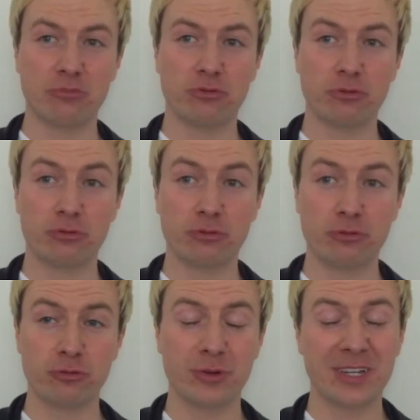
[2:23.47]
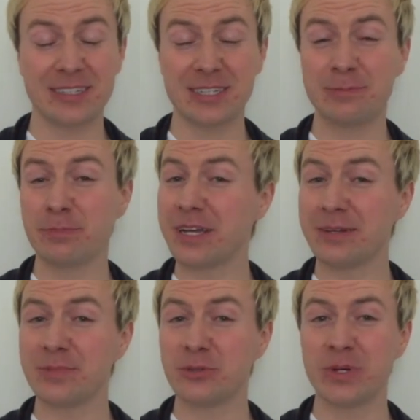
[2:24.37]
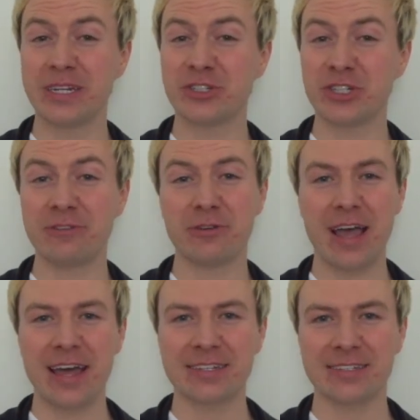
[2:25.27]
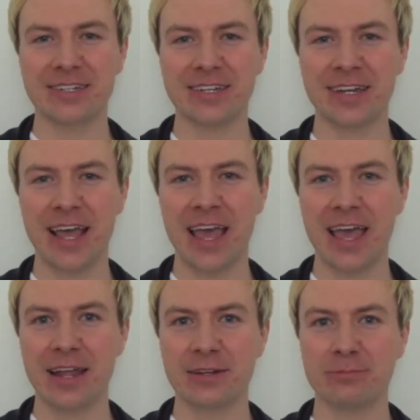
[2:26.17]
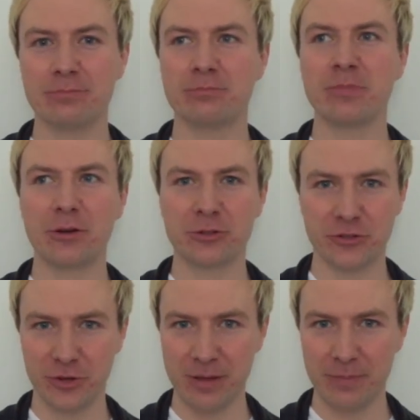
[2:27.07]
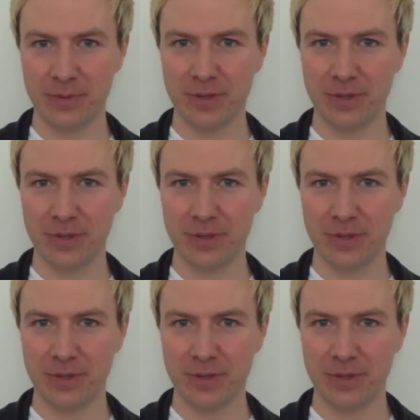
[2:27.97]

is a split between Jennifer Aniston and Meryl Streep.